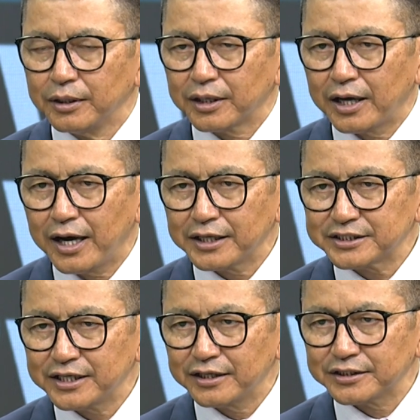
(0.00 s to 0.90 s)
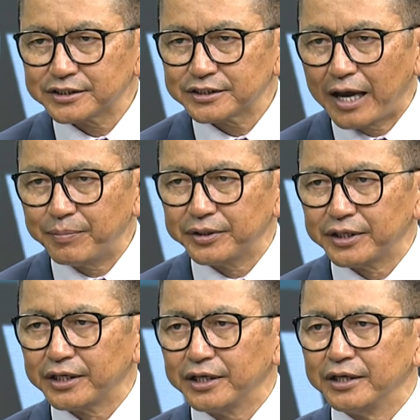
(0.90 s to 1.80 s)
car sales
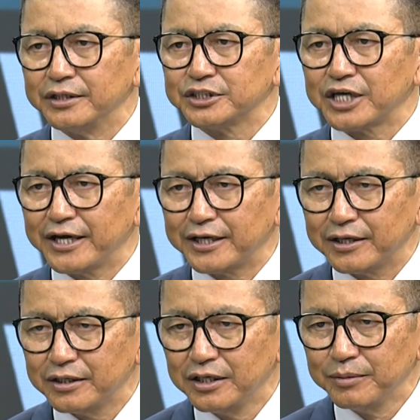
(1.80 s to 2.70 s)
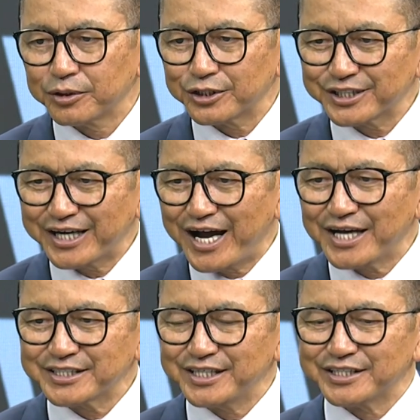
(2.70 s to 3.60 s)
happening in China. Because car
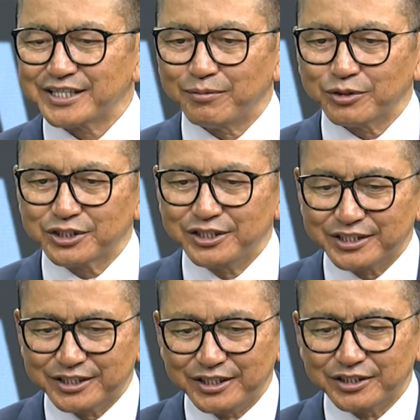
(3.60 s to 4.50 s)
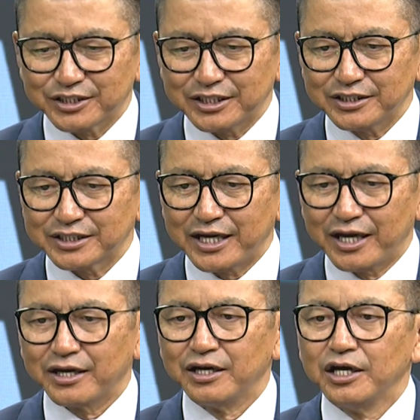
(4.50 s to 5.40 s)
sales are mostly
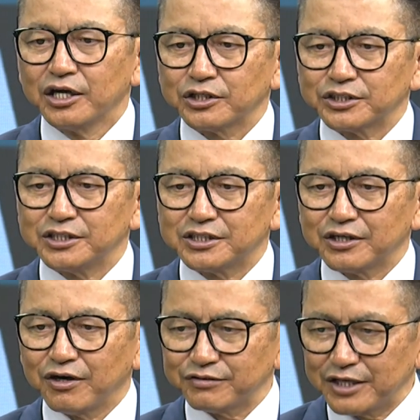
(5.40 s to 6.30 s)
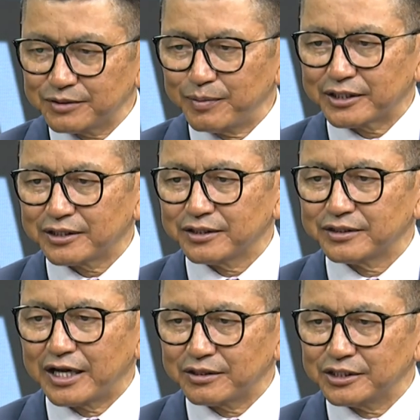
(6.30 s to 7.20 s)
consisting of this metal
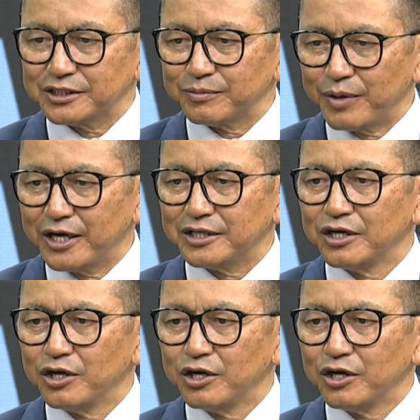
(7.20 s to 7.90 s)
that is made